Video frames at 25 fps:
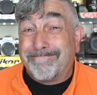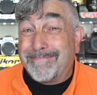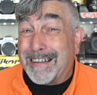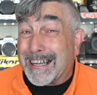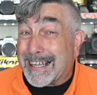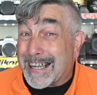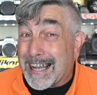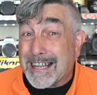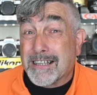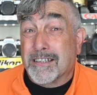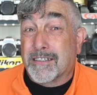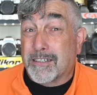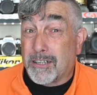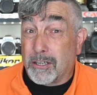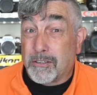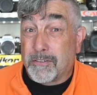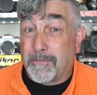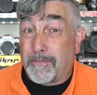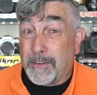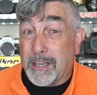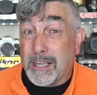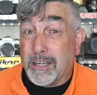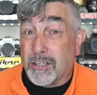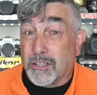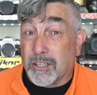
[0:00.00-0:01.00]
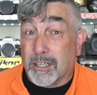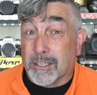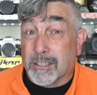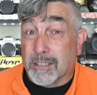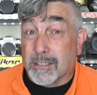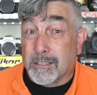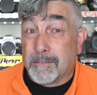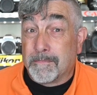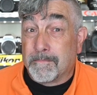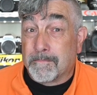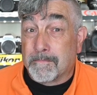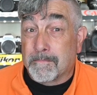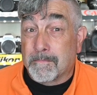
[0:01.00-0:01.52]
against those
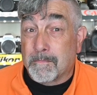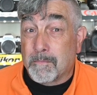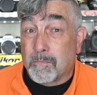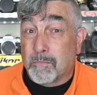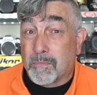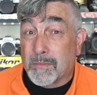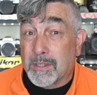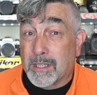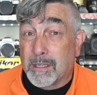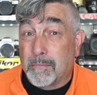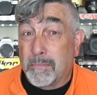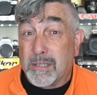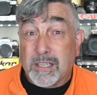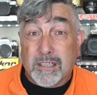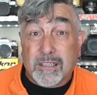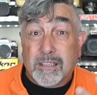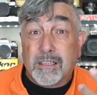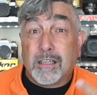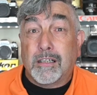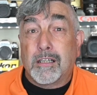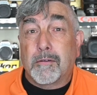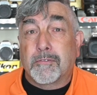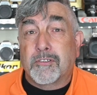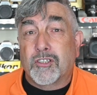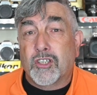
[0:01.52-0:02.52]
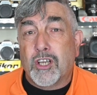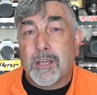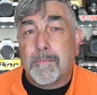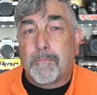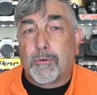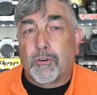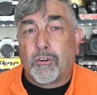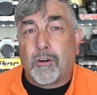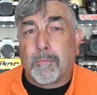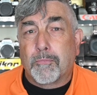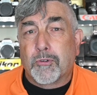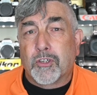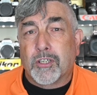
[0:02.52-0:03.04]
features, but it's still a
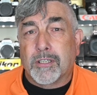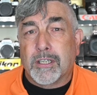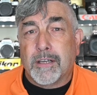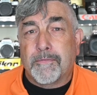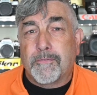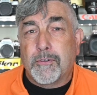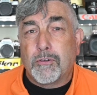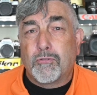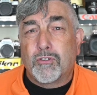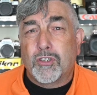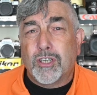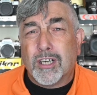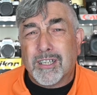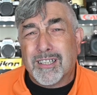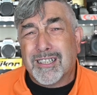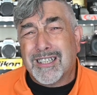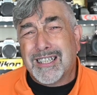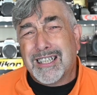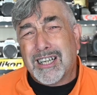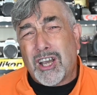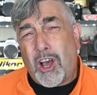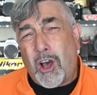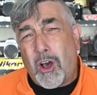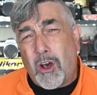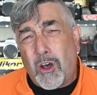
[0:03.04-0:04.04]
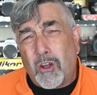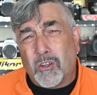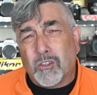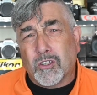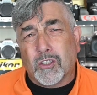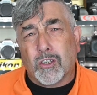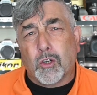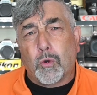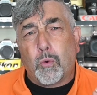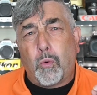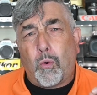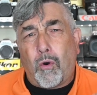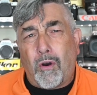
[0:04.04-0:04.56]
cheaper option if you just
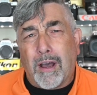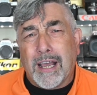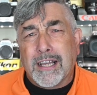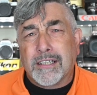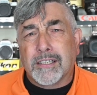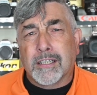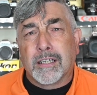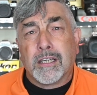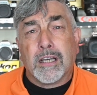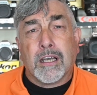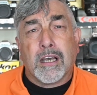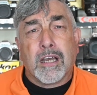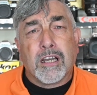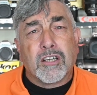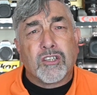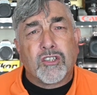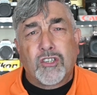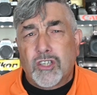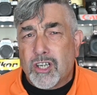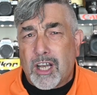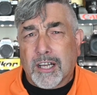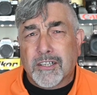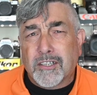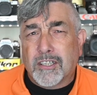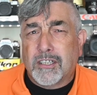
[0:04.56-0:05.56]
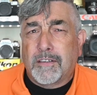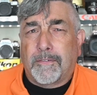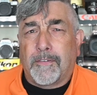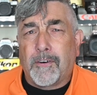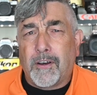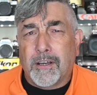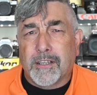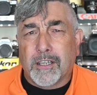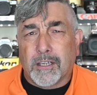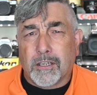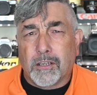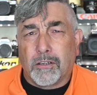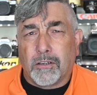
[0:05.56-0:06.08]
can't quite
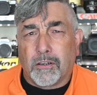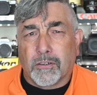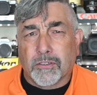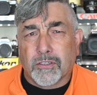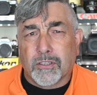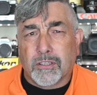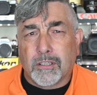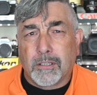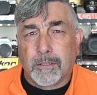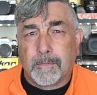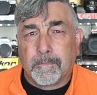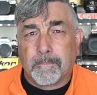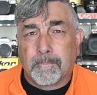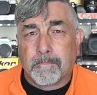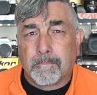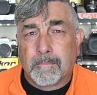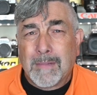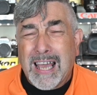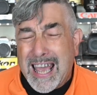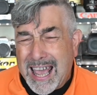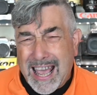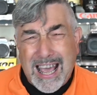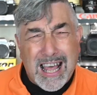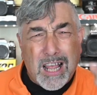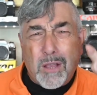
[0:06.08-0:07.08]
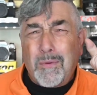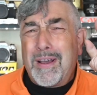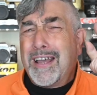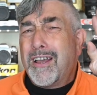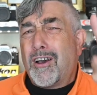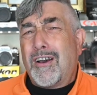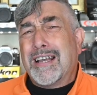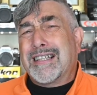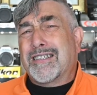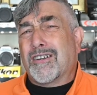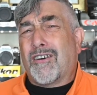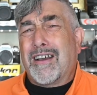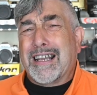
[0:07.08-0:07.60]
justify the cost. Anyway,
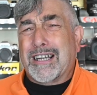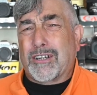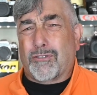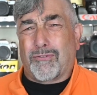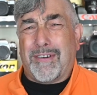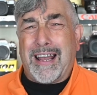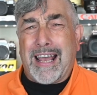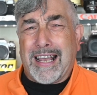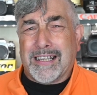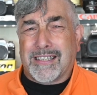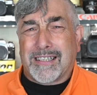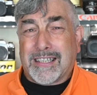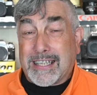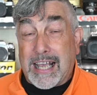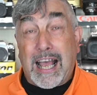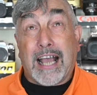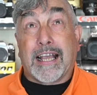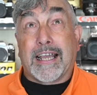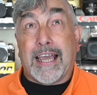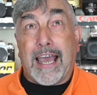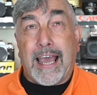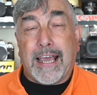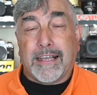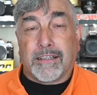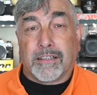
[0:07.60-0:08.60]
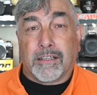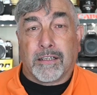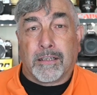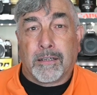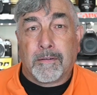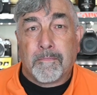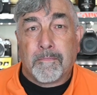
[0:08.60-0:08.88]
I digress again.